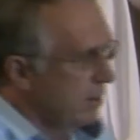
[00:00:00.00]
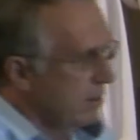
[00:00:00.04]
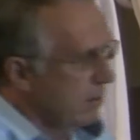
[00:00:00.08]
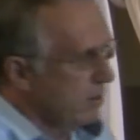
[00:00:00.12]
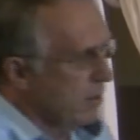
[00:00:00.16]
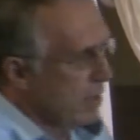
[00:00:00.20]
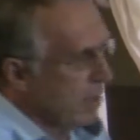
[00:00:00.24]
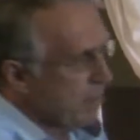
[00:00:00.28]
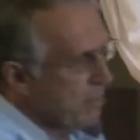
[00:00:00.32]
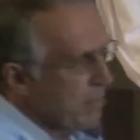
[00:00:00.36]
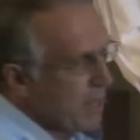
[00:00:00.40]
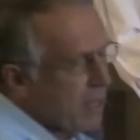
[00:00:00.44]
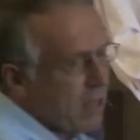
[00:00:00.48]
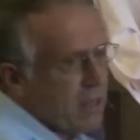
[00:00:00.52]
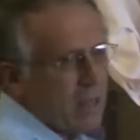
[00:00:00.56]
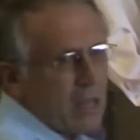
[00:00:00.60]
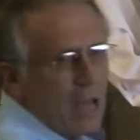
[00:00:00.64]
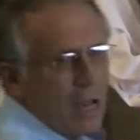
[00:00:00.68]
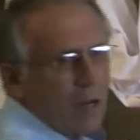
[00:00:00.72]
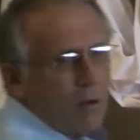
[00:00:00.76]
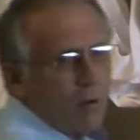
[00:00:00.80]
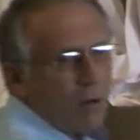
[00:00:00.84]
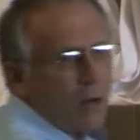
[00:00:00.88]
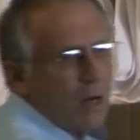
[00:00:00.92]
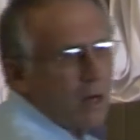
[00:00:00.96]
So I made
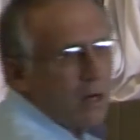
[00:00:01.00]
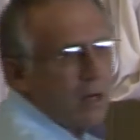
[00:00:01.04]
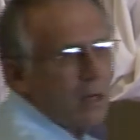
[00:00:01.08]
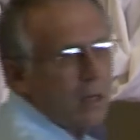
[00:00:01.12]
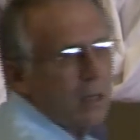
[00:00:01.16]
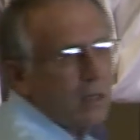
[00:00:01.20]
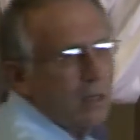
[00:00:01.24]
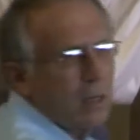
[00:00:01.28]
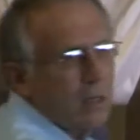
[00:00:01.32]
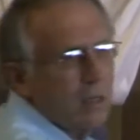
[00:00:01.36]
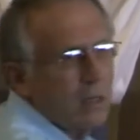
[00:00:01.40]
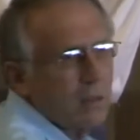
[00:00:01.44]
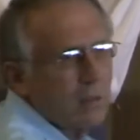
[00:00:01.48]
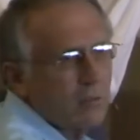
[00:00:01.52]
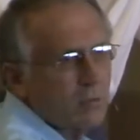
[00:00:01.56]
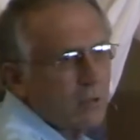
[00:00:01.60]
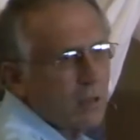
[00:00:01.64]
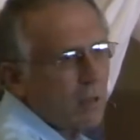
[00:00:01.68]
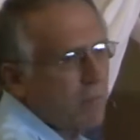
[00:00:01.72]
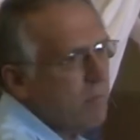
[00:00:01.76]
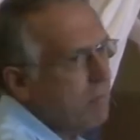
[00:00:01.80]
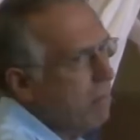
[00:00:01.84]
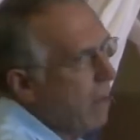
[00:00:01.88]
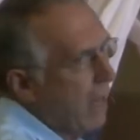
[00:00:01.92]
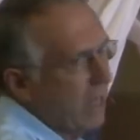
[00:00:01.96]
that one.
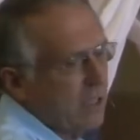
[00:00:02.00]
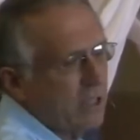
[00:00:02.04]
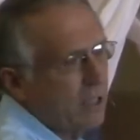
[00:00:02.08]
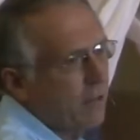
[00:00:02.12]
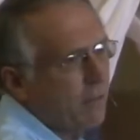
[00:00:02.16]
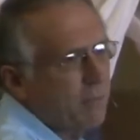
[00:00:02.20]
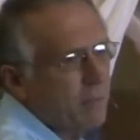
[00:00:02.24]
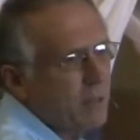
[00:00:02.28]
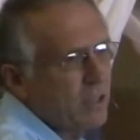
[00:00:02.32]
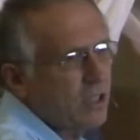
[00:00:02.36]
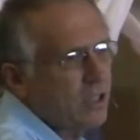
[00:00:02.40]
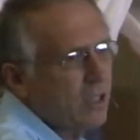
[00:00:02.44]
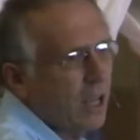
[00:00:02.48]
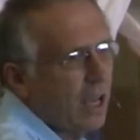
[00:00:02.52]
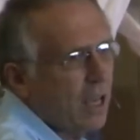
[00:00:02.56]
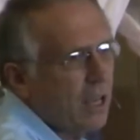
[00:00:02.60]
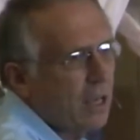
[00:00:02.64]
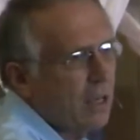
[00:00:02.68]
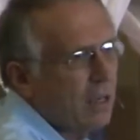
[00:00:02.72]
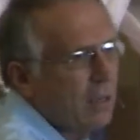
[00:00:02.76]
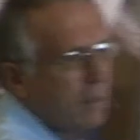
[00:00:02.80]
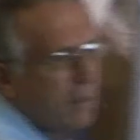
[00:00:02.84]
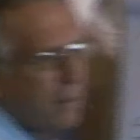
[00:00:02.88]
It's a massive mistake.